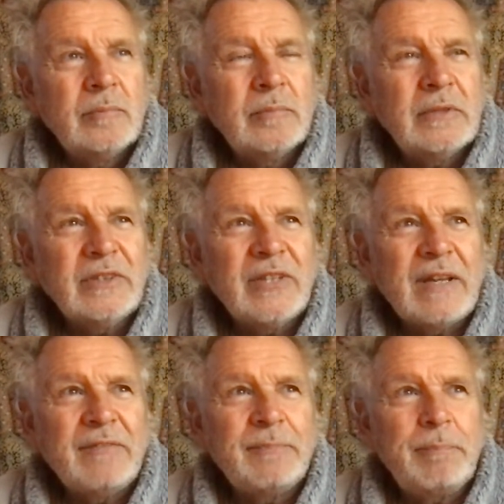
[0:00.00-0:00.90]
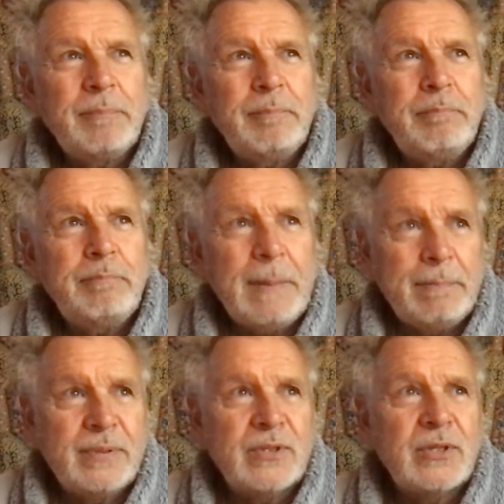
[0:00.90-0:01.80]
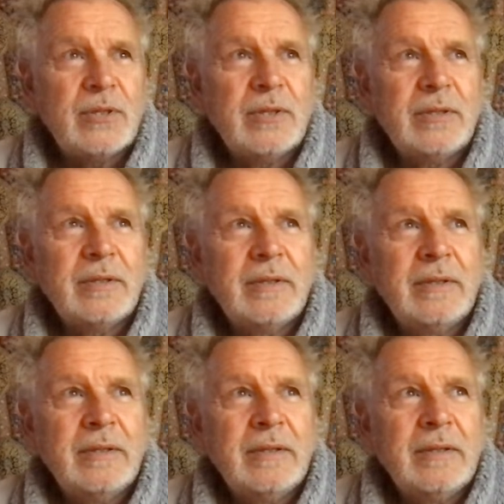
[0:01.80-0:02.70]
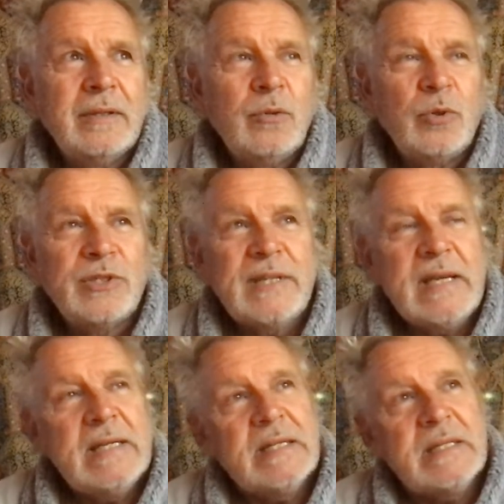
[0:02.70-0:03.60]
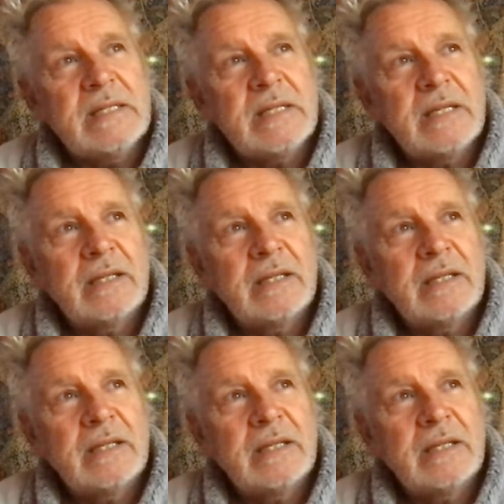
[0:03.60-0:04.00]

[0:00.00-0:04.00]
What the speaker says: instead of pips or seeds?